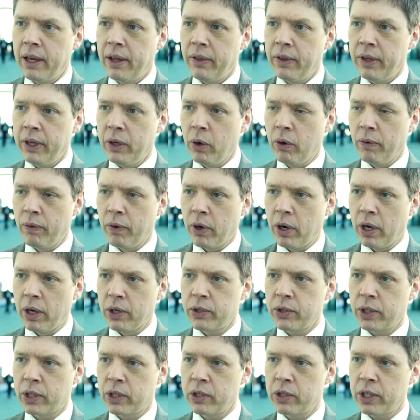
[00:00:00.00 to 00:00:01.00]
the overall
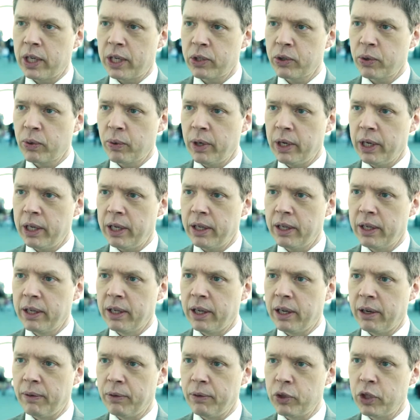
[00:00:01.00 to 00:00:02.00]
success rate
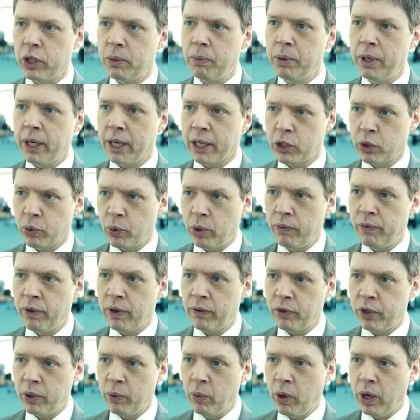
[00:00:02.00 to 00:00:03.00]
of CPX
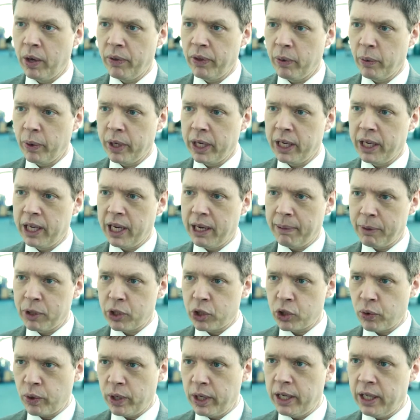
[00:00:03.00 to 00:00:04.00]
351 that we had
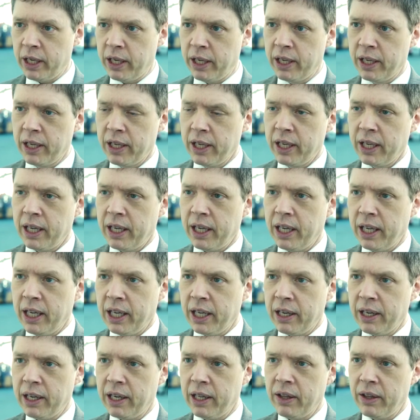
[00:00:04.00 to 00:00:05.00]
demonstrated
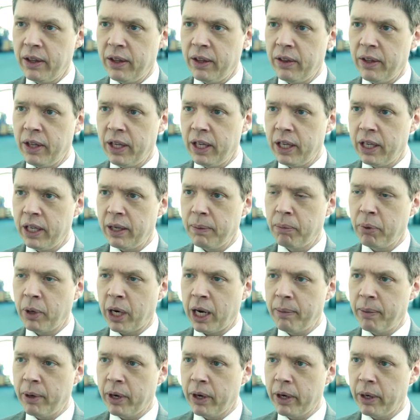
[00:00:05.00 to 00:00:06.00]
in the
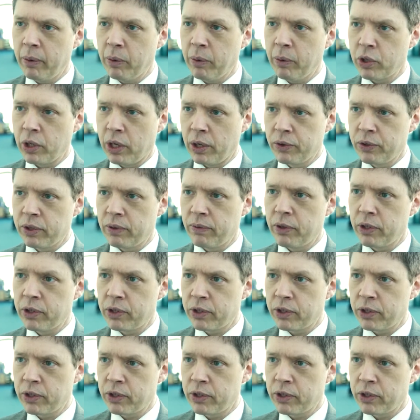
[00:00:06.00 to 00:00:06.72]
primary results of the